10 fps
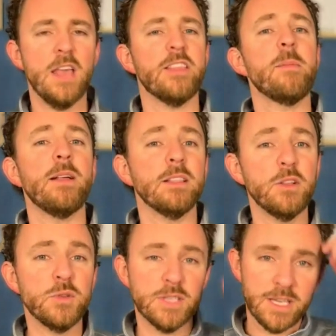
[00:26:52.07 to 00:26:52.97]
think about
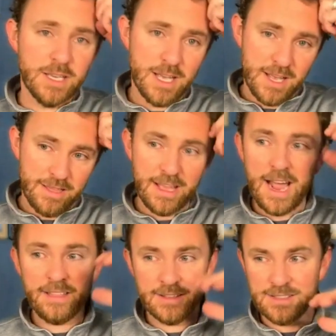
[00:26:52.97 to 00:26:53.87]
losing the guy
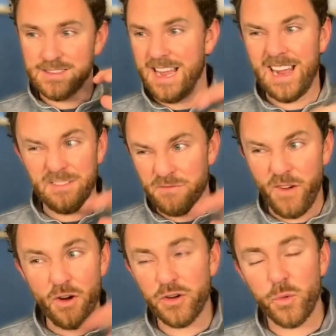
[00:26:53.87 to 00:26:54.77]
that's kind of
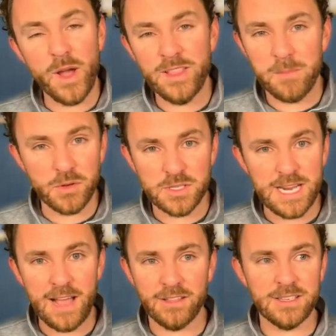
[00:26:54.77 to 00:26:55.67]
far and away the most
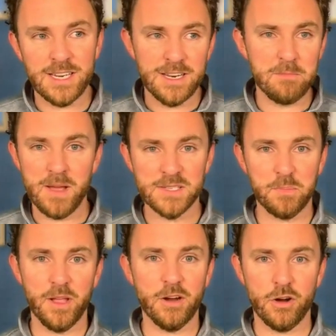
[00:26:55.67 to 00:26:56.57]
talented and best
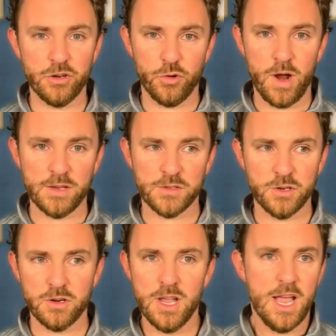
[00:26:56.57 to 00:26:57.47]
player on your roster,